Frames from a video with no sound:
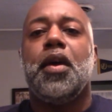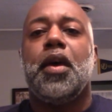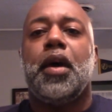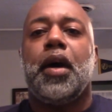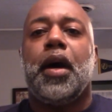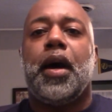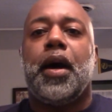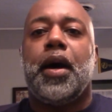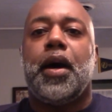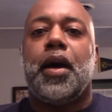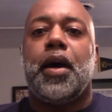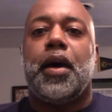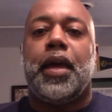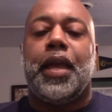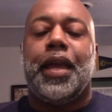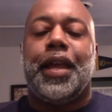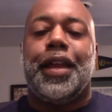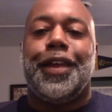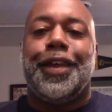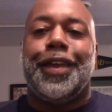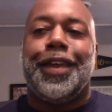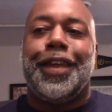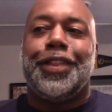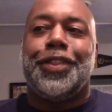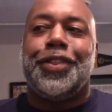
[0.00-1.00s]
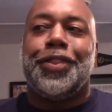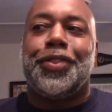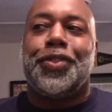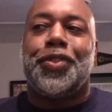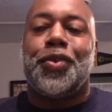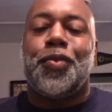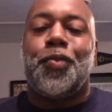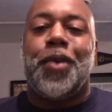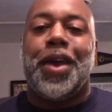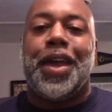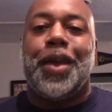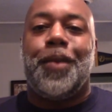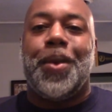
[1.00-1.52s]
And the
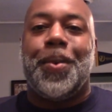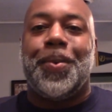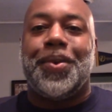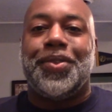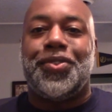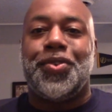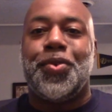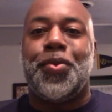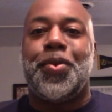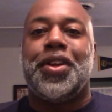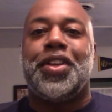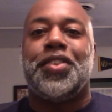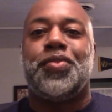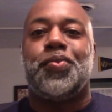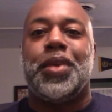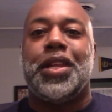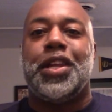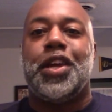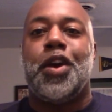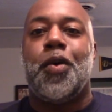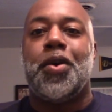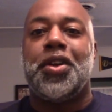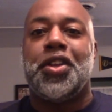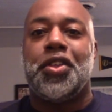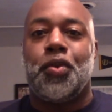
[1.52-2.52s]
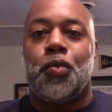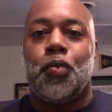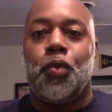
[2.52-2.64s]
way we would do it is we'd go into the